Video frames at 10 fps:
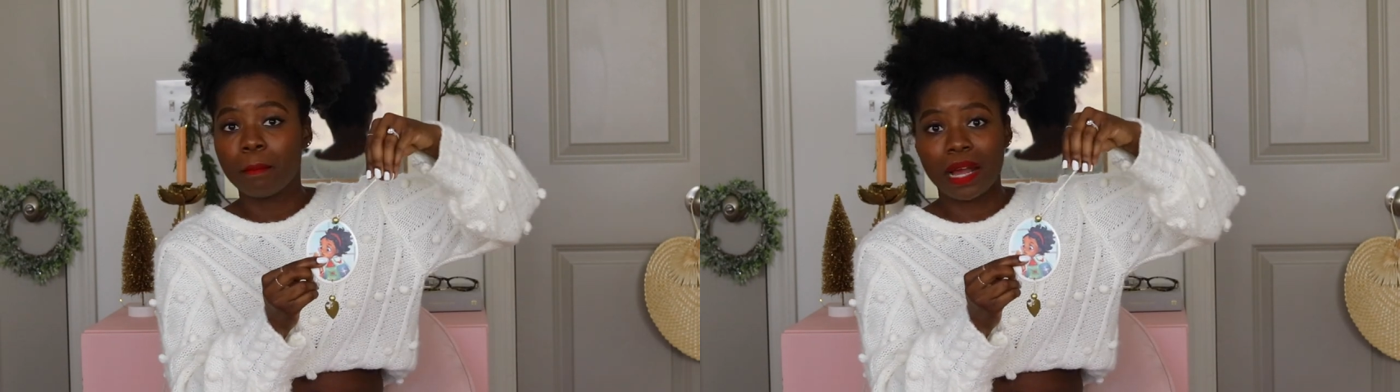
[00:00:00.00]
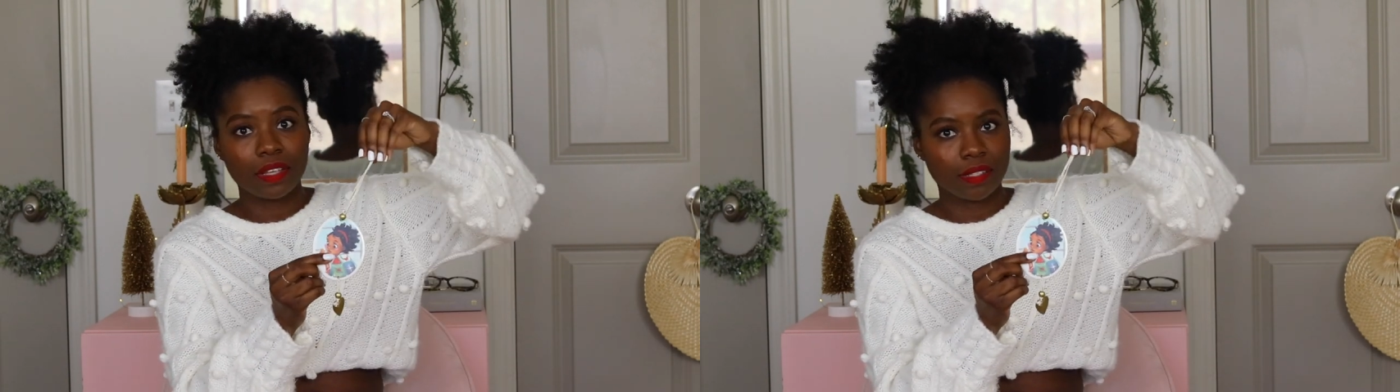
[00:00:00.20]

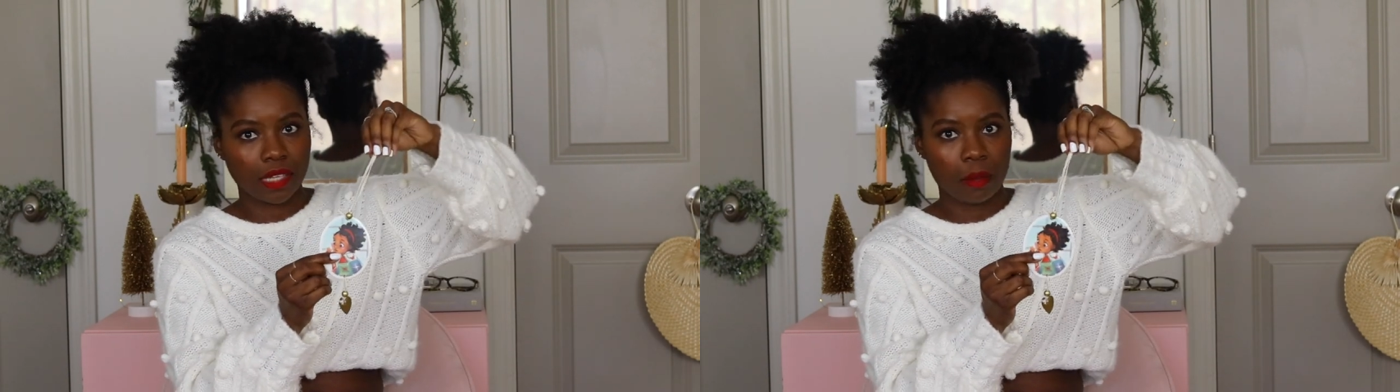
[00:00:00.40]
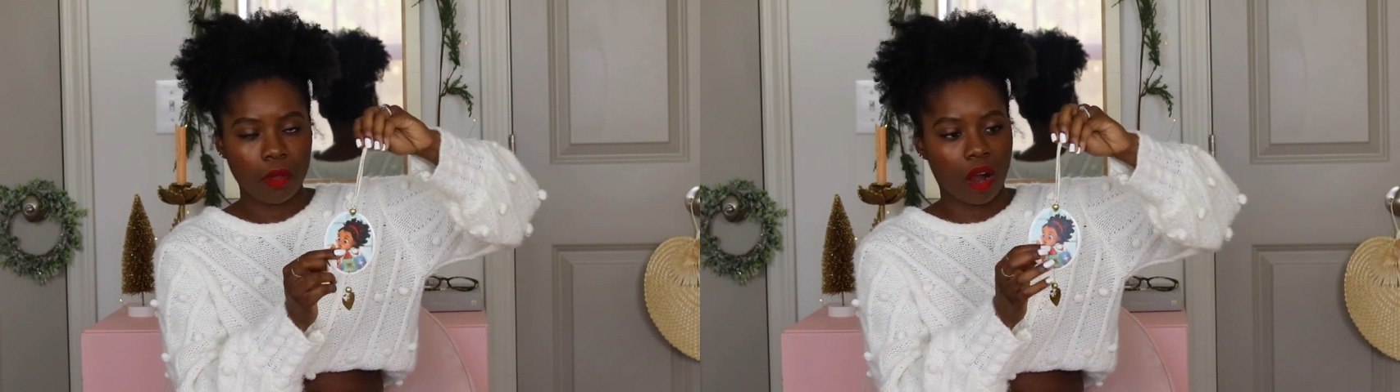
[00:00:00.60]
by the
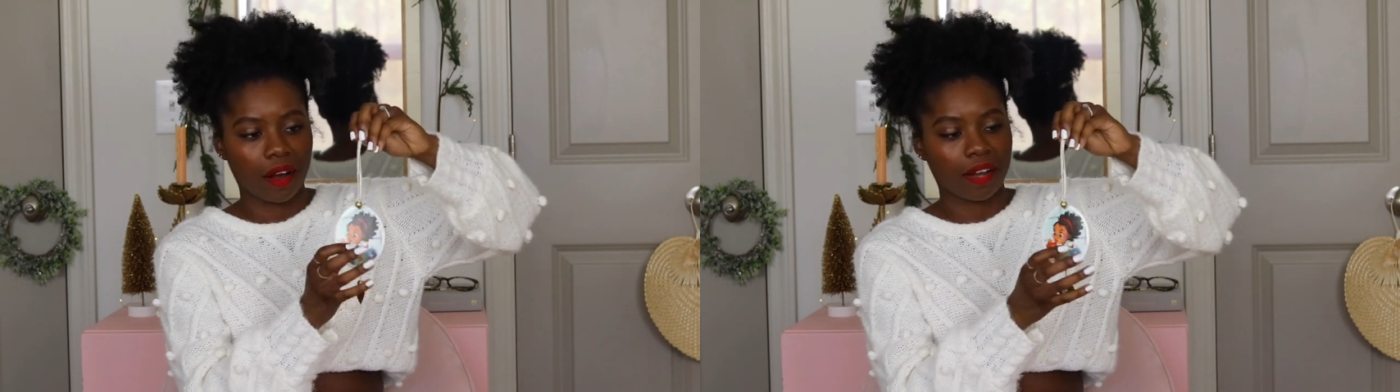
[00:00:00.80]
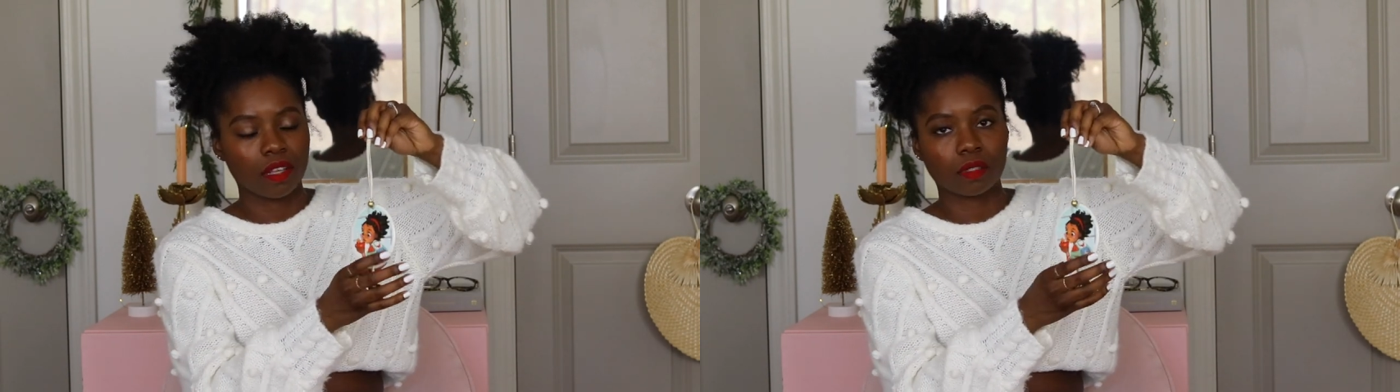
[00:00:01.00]
same
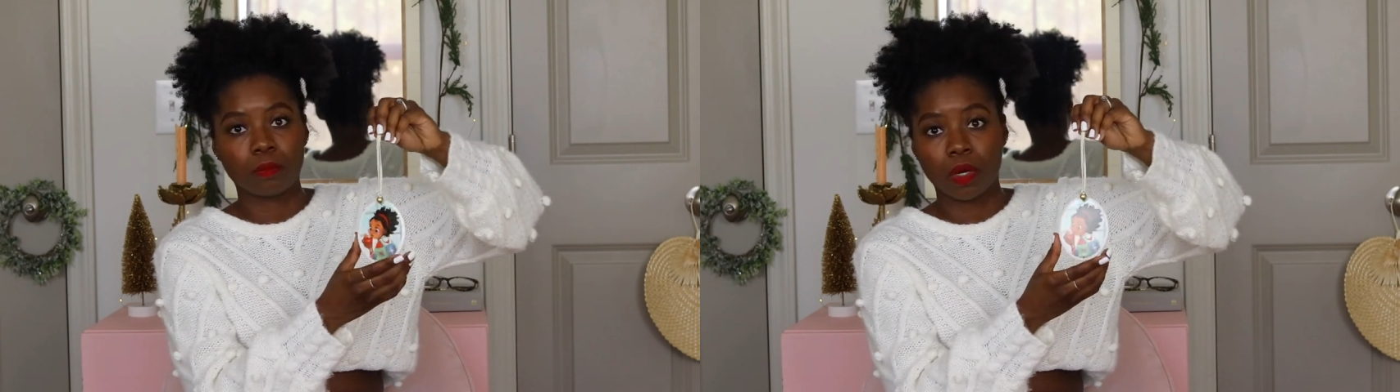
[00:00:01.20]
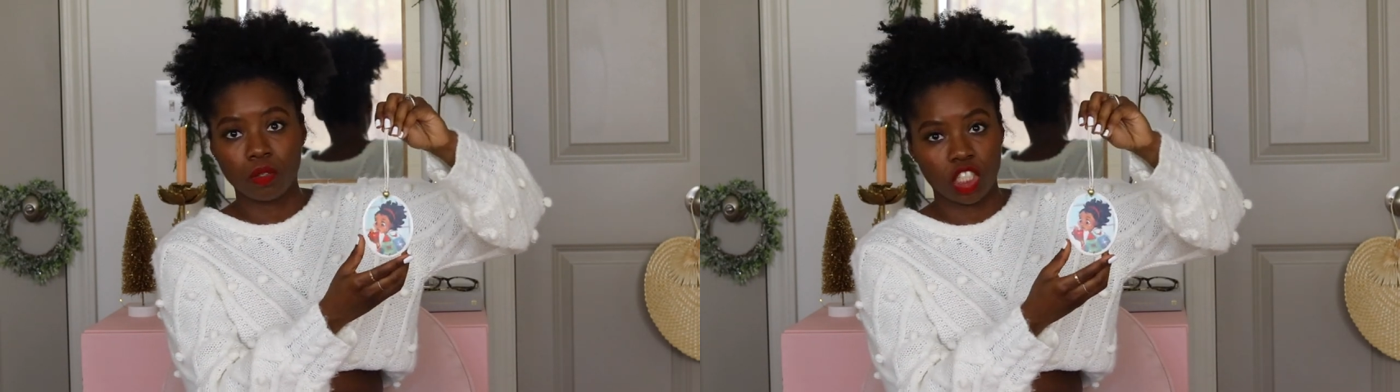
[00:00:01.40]

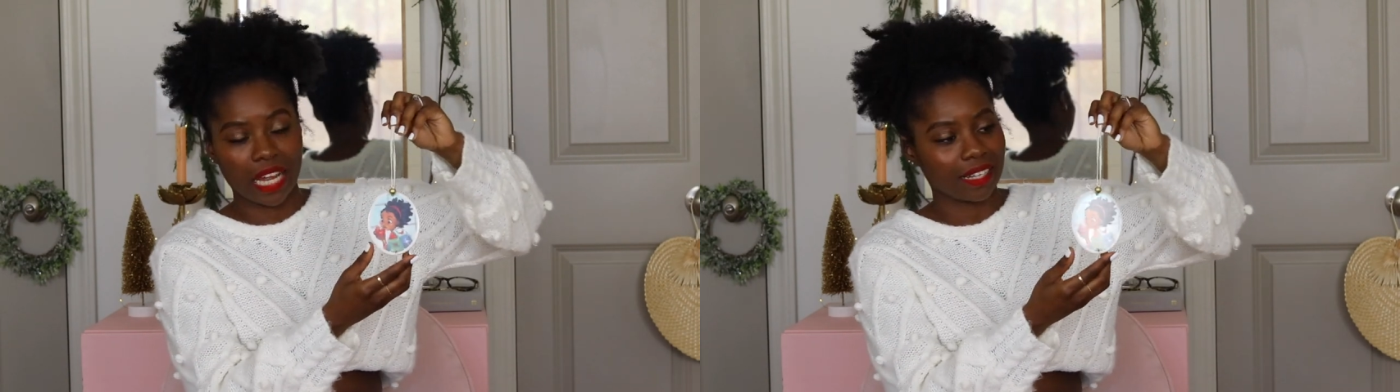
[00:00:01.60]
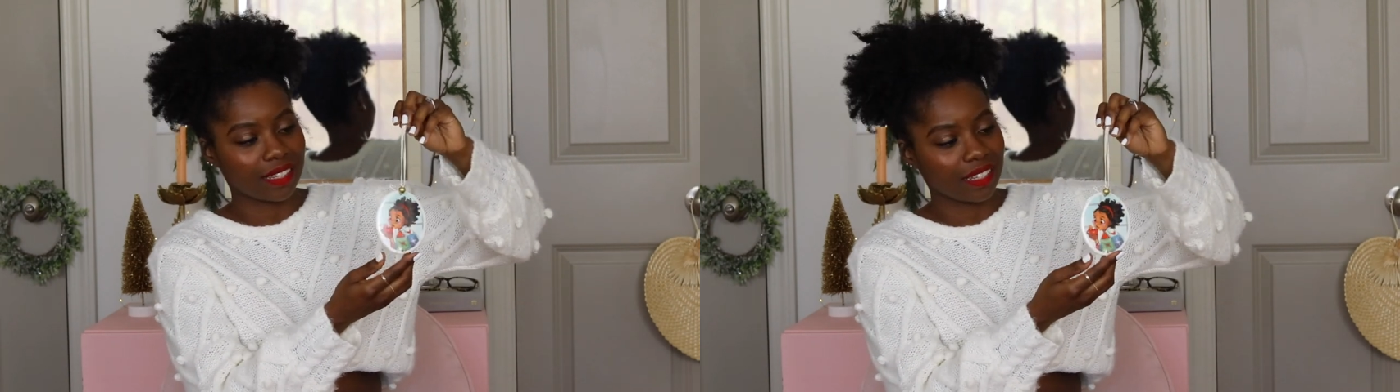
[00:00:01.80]
artist, Bo
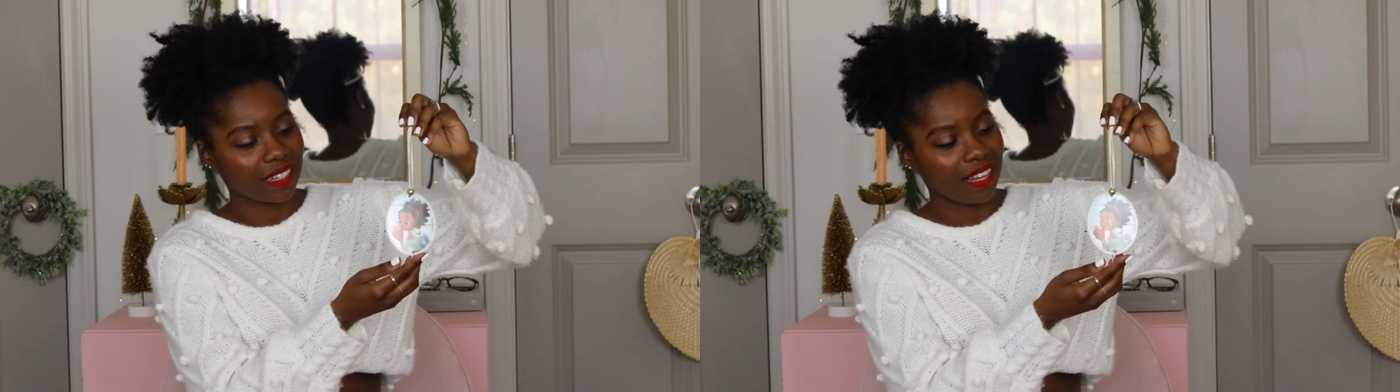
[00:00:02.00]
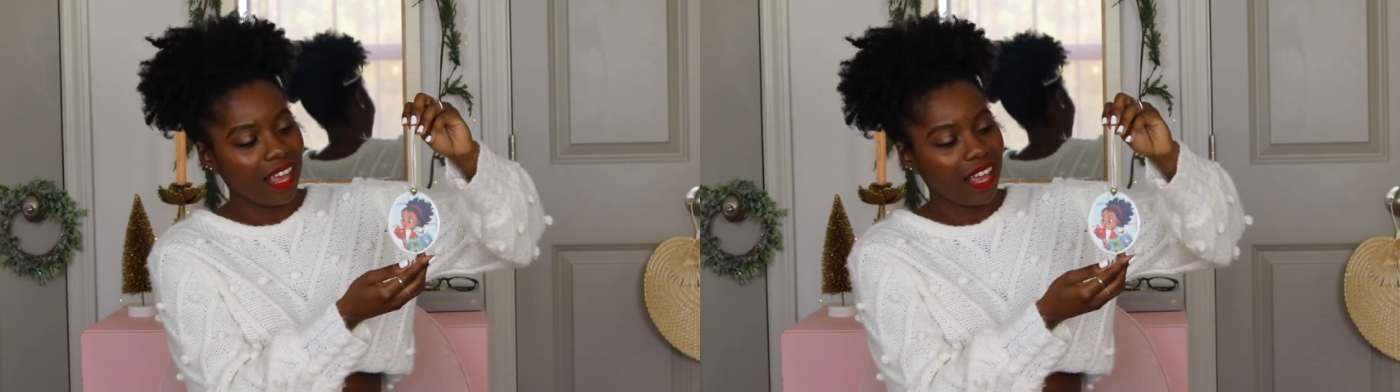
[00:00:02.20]
Jackson.